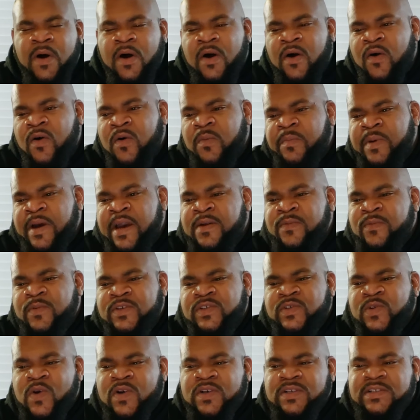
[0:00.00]
All Baton
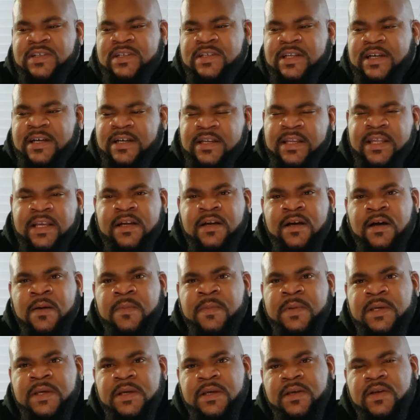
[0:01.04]
Rouge artists need to click
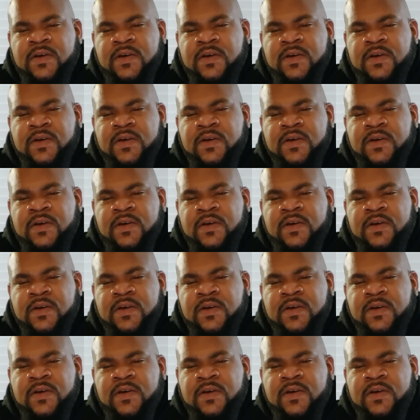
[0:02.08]
up.